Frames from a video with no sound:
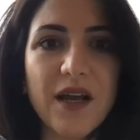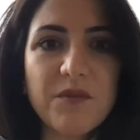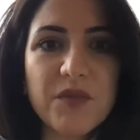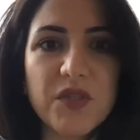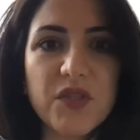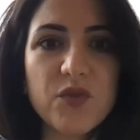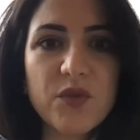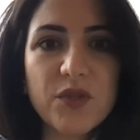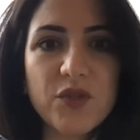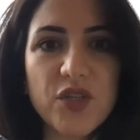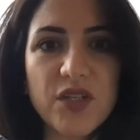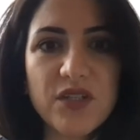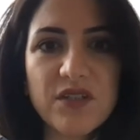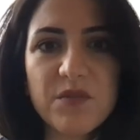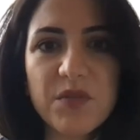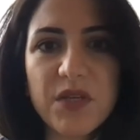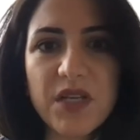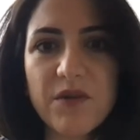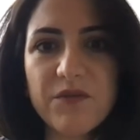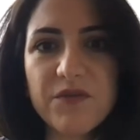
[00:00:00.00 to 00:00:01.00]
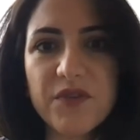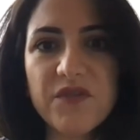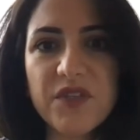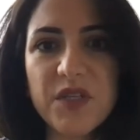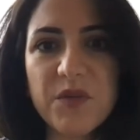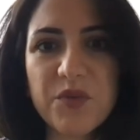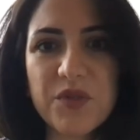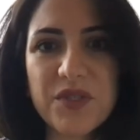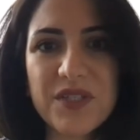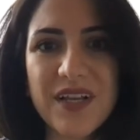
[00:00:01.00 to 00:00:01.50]
switching to become
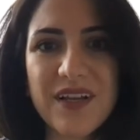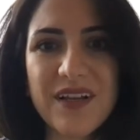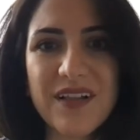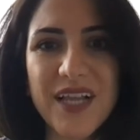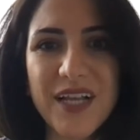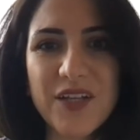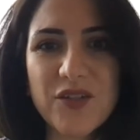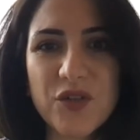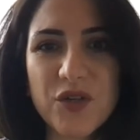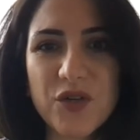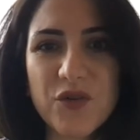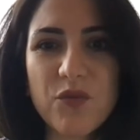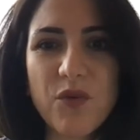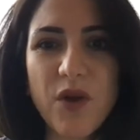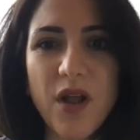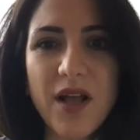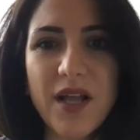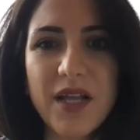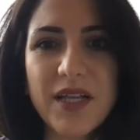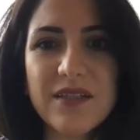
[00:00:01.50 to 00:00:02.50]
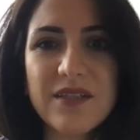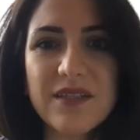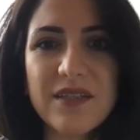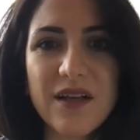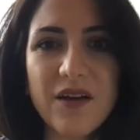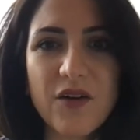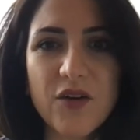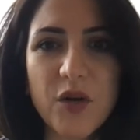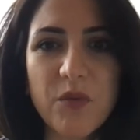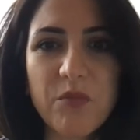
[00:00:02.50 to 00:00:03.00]
50% electric rides
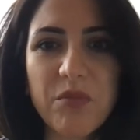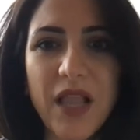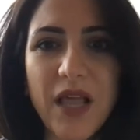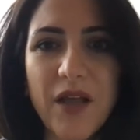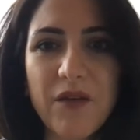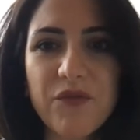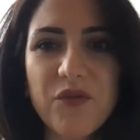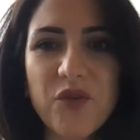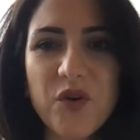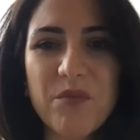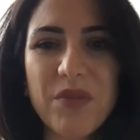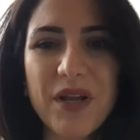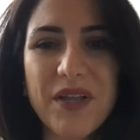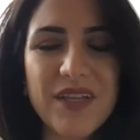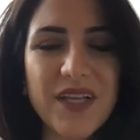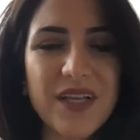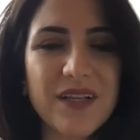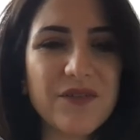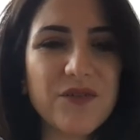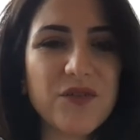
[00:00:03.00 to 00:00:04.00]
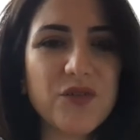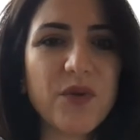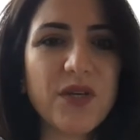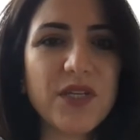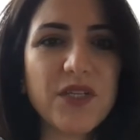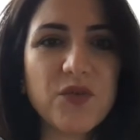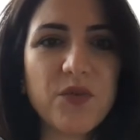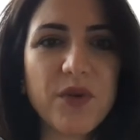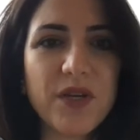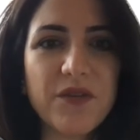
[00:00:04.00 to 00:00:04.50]
on our platform by the end of
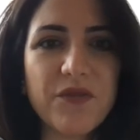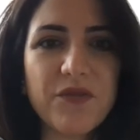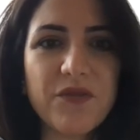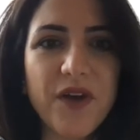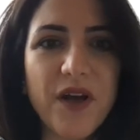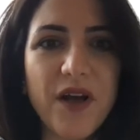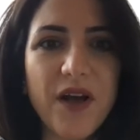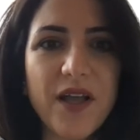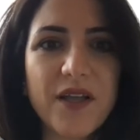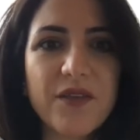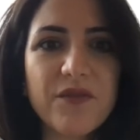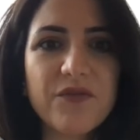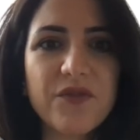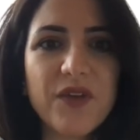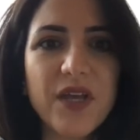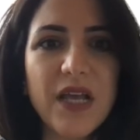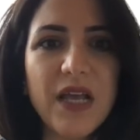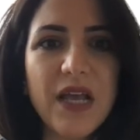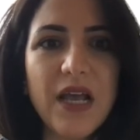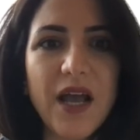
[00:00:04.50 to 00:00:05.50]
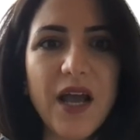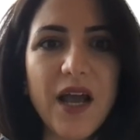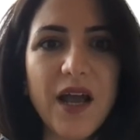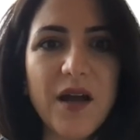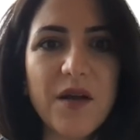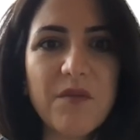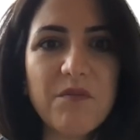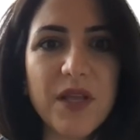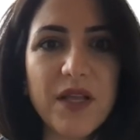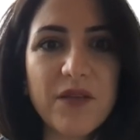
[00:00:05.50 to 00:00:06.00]
2025.
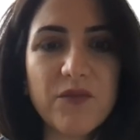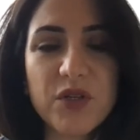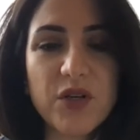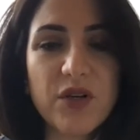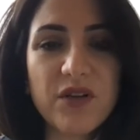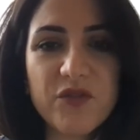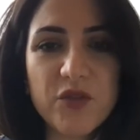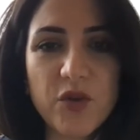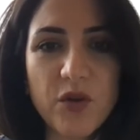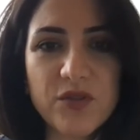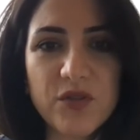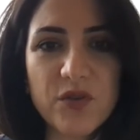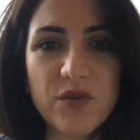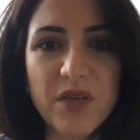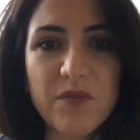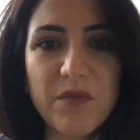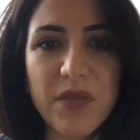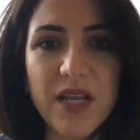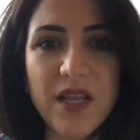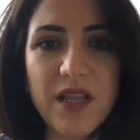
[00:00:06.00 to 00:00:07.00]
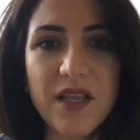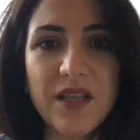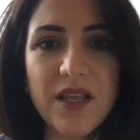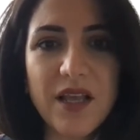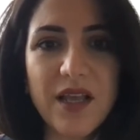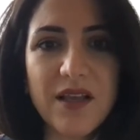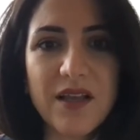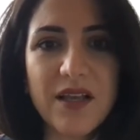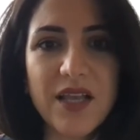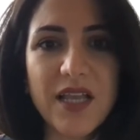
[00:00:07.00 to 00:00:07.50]
We're also committing
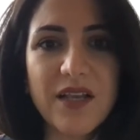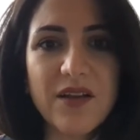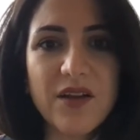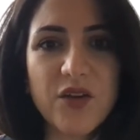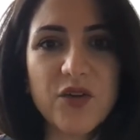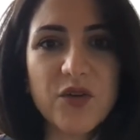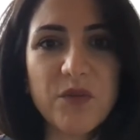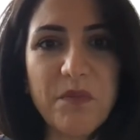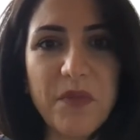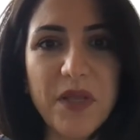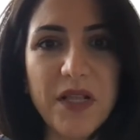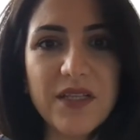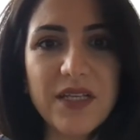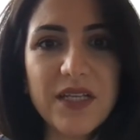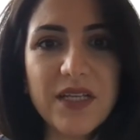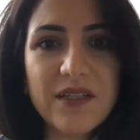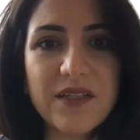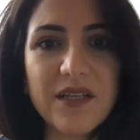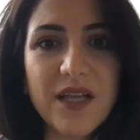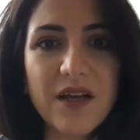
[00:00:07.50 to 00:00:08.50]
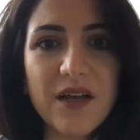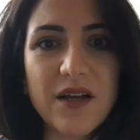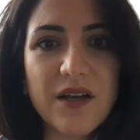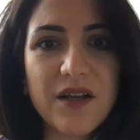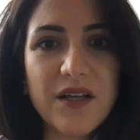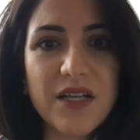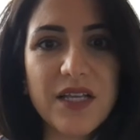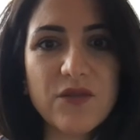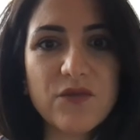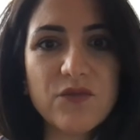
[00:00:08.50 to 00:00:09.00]
800 million
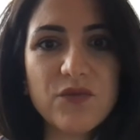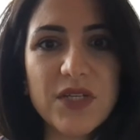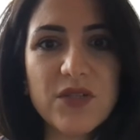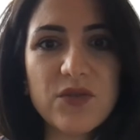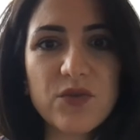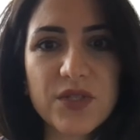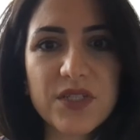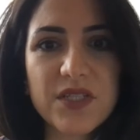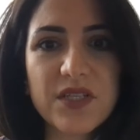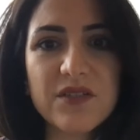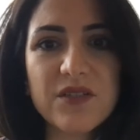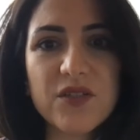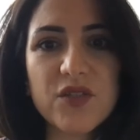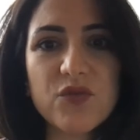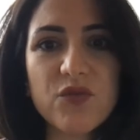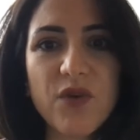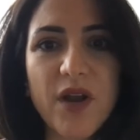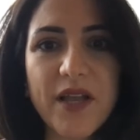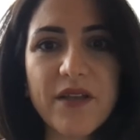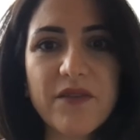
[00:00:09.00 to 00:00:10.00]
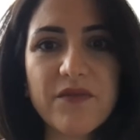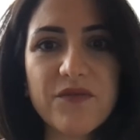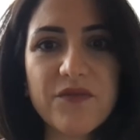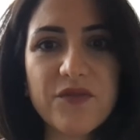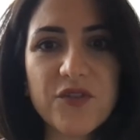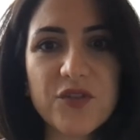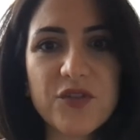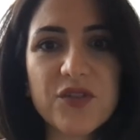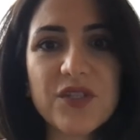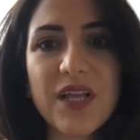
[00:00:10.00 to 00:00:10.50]
in resources to
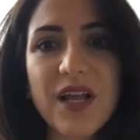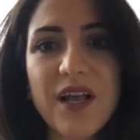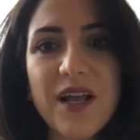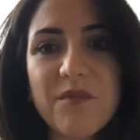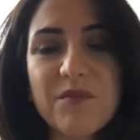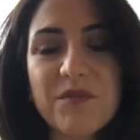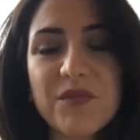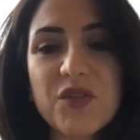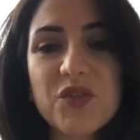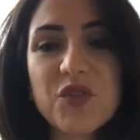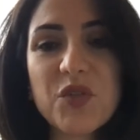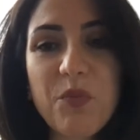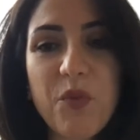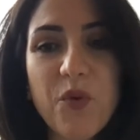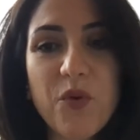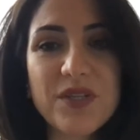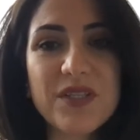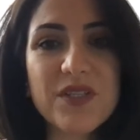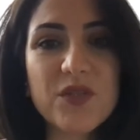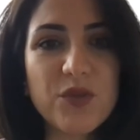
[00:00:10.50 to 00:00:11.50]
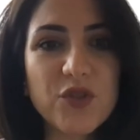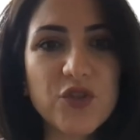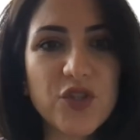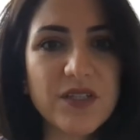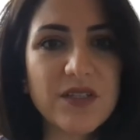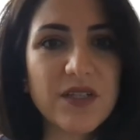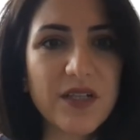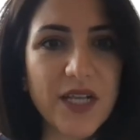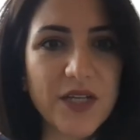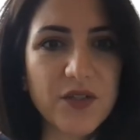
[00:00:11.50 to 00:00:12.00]
drivers to support
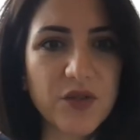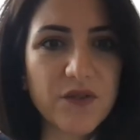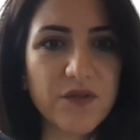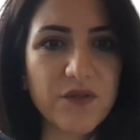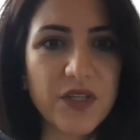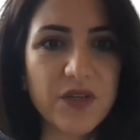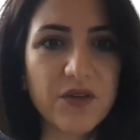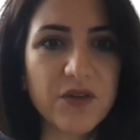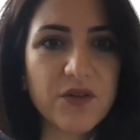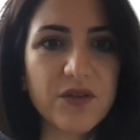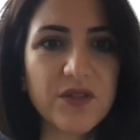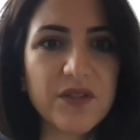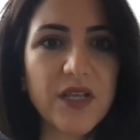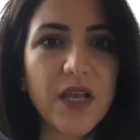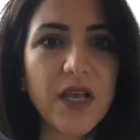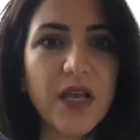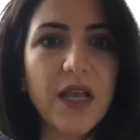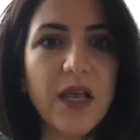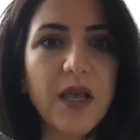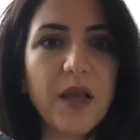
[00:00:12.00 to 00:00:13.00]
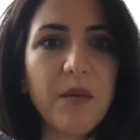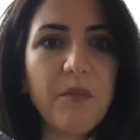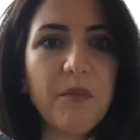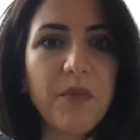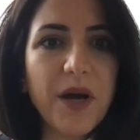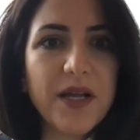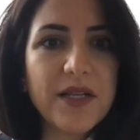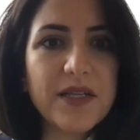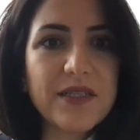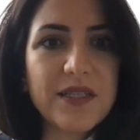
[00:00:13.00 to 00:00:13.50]
switching to electric vehicles.
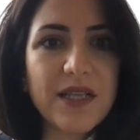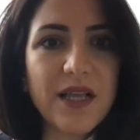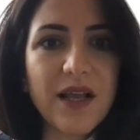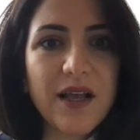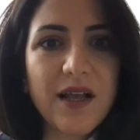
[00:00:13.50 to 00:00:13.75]
But